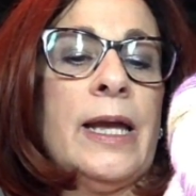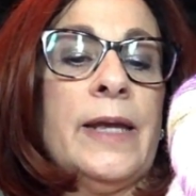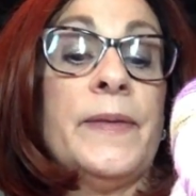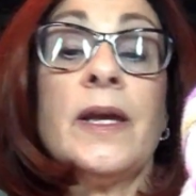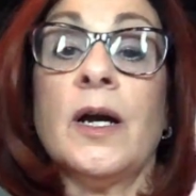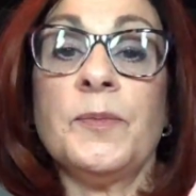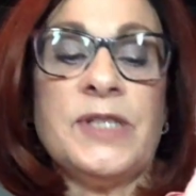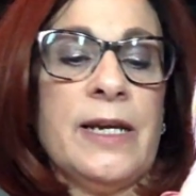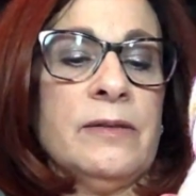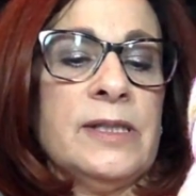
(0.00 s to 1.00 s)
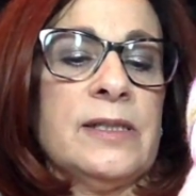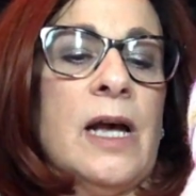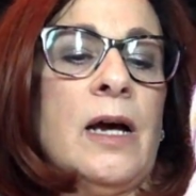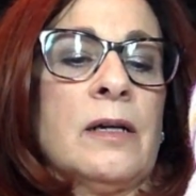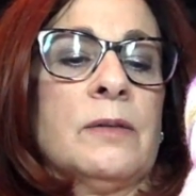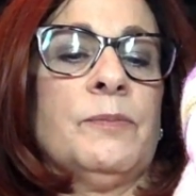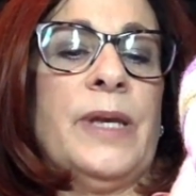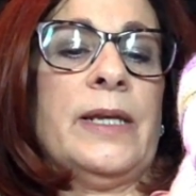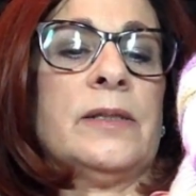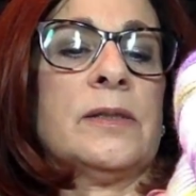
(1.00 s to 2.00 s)
in the Uptown Sock
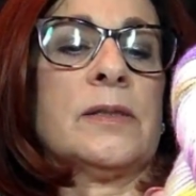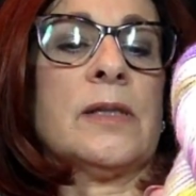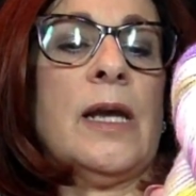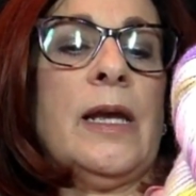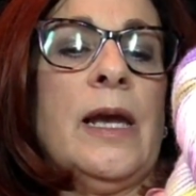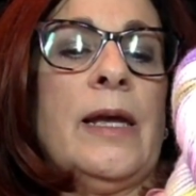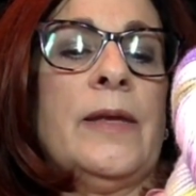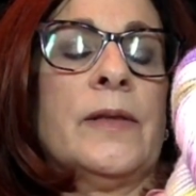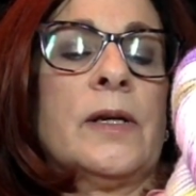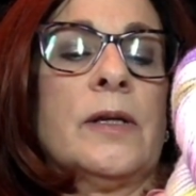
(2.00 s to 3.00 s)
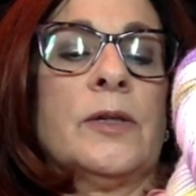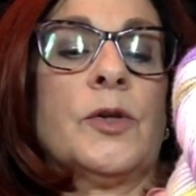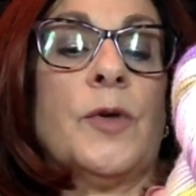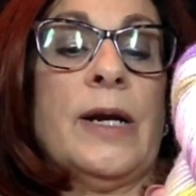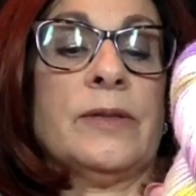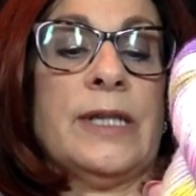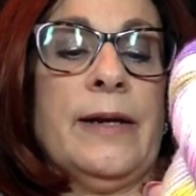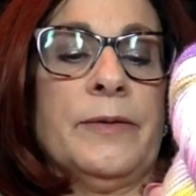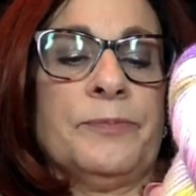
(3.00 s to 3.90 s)
base, in the color Crown Town.